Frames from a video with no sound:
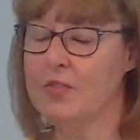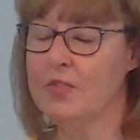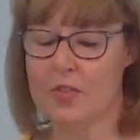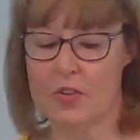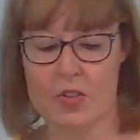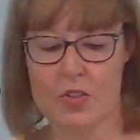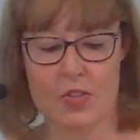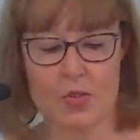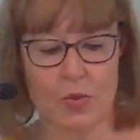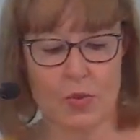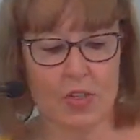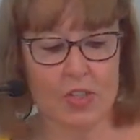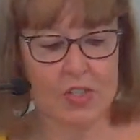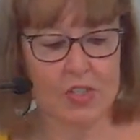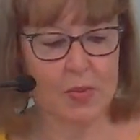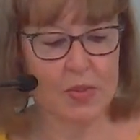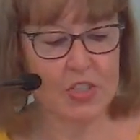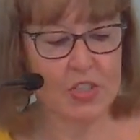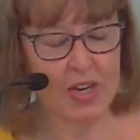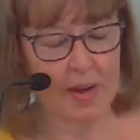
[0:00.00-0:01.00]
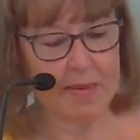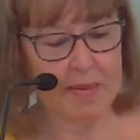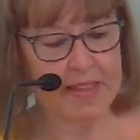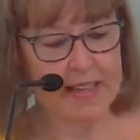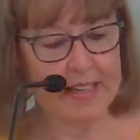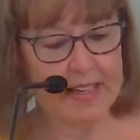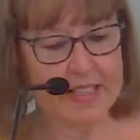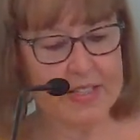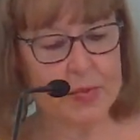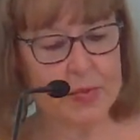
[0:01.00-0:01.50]
the first source, which I
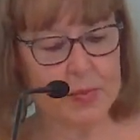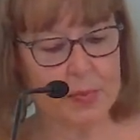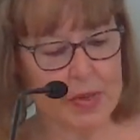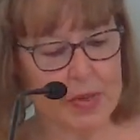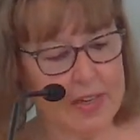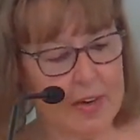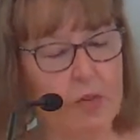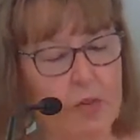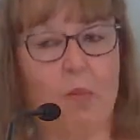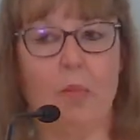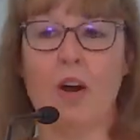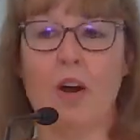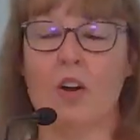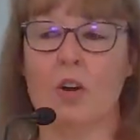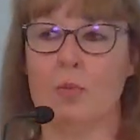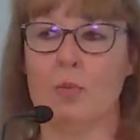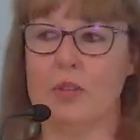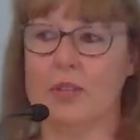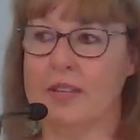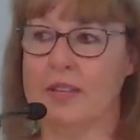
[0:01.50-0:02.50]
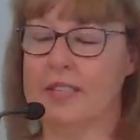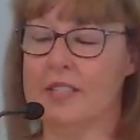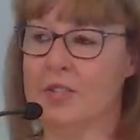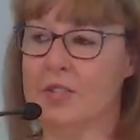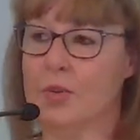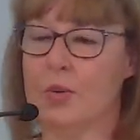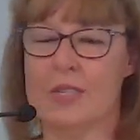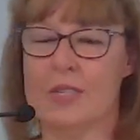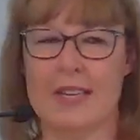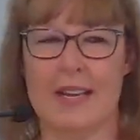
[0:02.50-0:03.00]
think it's pretty remarkable that this
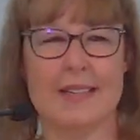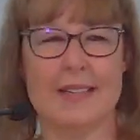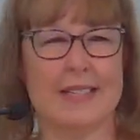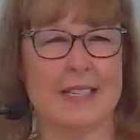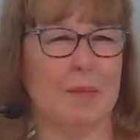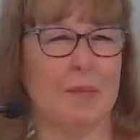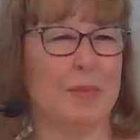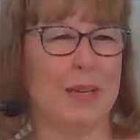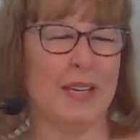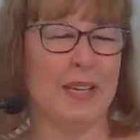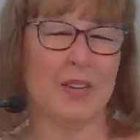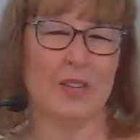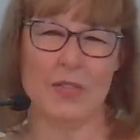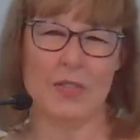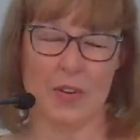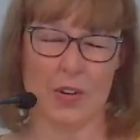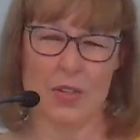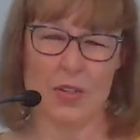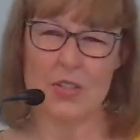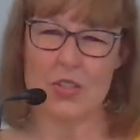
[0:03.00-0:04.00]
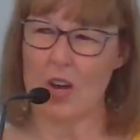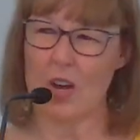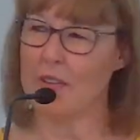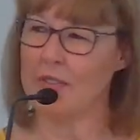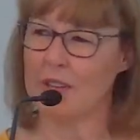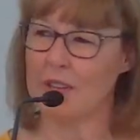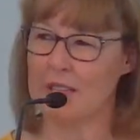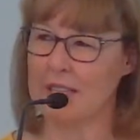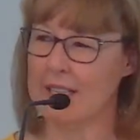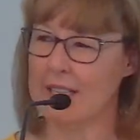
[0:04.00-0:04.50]
source ended up being the first
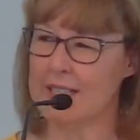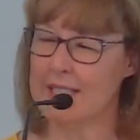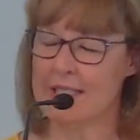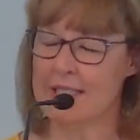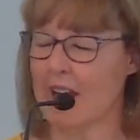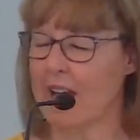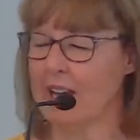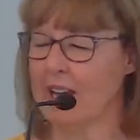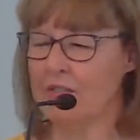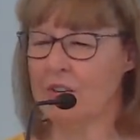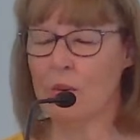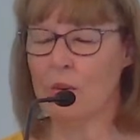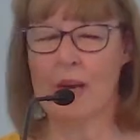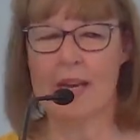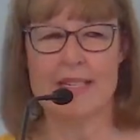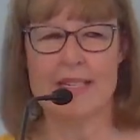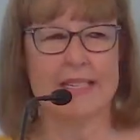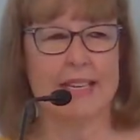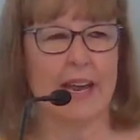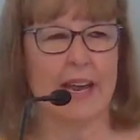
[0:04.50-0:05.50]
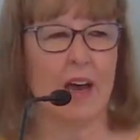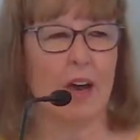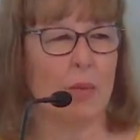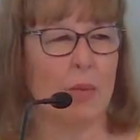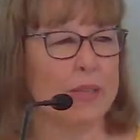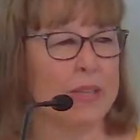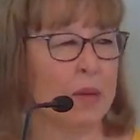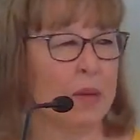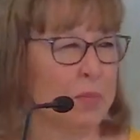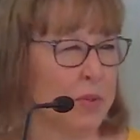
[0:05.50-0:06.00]
on the list. I have no idea how,
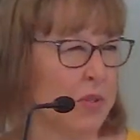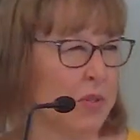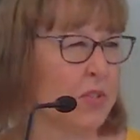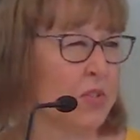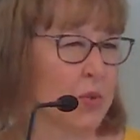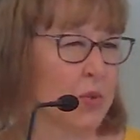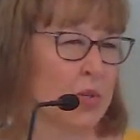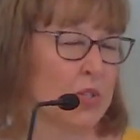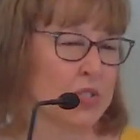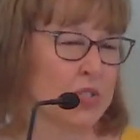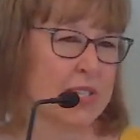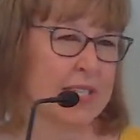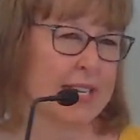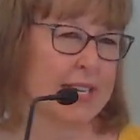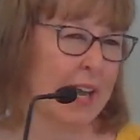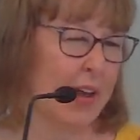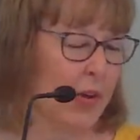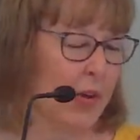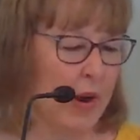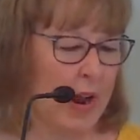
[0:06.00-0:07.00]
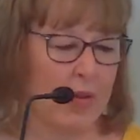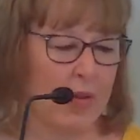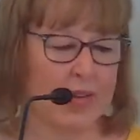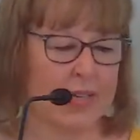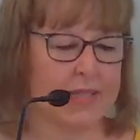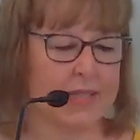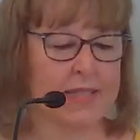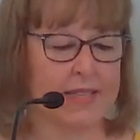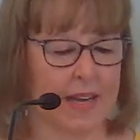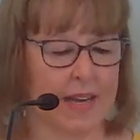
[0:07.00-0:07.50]
when they put the sources together, how
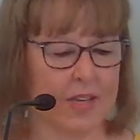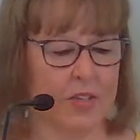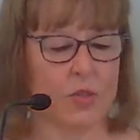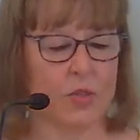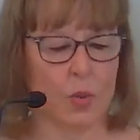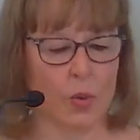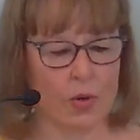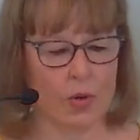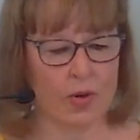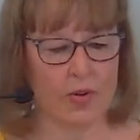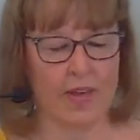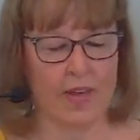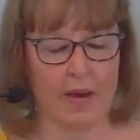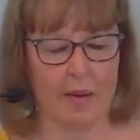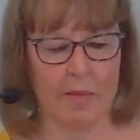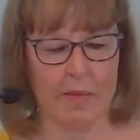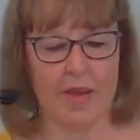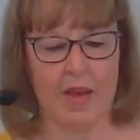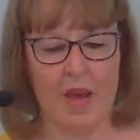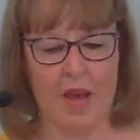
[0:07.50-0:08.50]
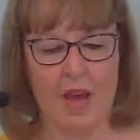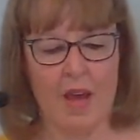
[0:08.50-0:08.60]
they decided to order them.